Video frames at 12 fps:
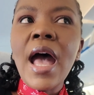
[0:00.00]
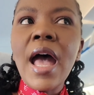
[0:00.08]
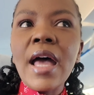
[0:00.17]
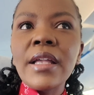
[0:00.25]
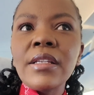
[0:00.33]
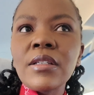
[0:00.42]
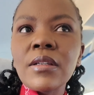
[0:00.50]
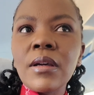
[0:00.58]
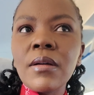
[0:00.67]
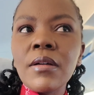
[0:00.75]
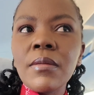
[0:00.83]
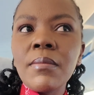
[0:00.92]
and
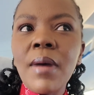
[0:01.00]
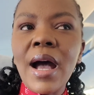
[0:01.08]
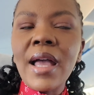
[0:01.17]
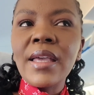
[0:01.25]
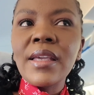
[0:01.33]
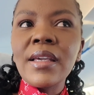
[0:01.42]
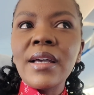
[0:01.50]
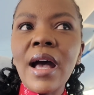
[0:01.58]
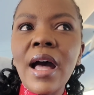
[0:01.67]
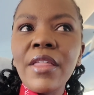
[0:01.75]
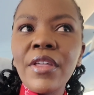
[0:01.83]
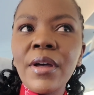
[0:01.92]
my
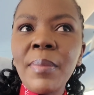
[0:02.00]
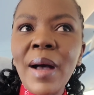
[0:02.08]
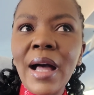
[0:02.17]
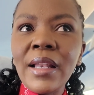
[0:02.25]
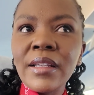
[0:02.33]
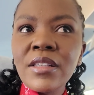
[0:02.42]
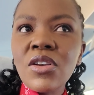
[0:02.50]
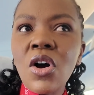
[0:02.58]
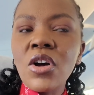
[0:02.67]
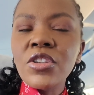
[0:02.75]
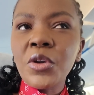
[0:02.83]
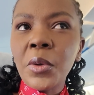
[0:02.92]
other pilots
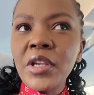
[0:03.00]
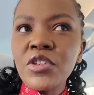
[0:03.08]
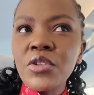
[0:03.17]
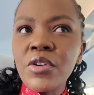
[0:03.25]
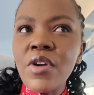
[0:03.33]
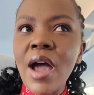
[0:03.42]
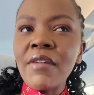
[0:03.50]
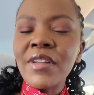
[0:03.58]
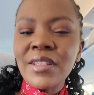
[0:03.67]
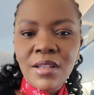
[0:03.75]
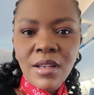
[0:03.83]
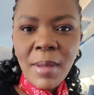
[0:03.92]
aren't going to arrive
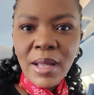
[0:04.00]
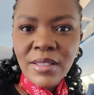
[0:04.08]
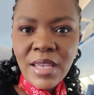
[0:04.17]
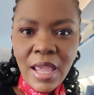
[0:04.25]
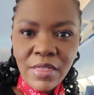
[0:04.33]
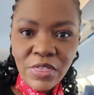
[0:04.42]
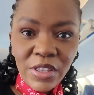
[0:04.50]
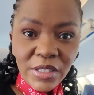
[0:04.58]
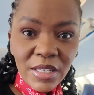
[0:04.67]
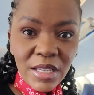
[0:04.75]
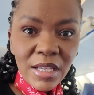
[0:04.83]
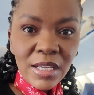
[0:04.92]
until about
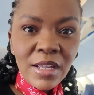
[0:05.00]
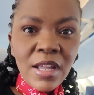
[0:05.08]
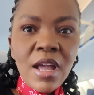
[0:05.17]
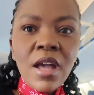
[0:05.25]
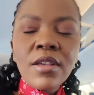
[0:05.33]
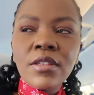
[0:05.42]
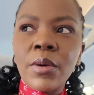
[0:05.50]
10:30.